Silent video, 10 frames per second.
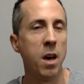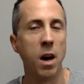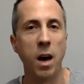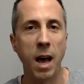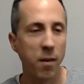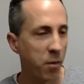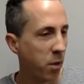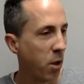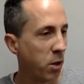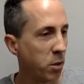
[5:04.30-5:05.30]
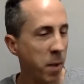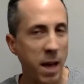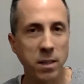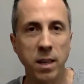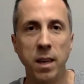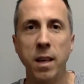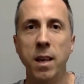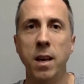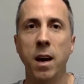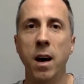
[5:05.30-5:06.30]
Have the laundry basket.
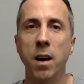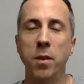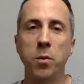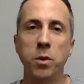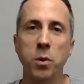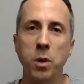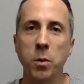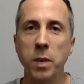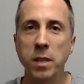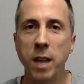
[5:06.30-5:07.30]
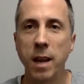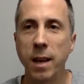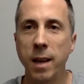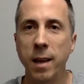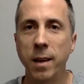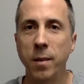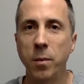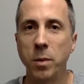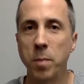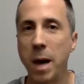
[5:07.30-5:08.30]
The resort that we stayed in
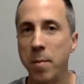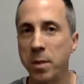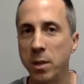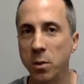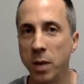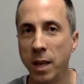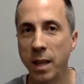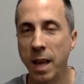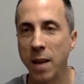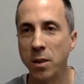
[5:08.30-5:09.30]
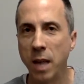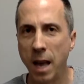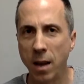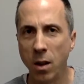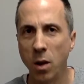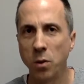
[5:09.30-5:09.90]
was Pop Century, and they actually had a laundry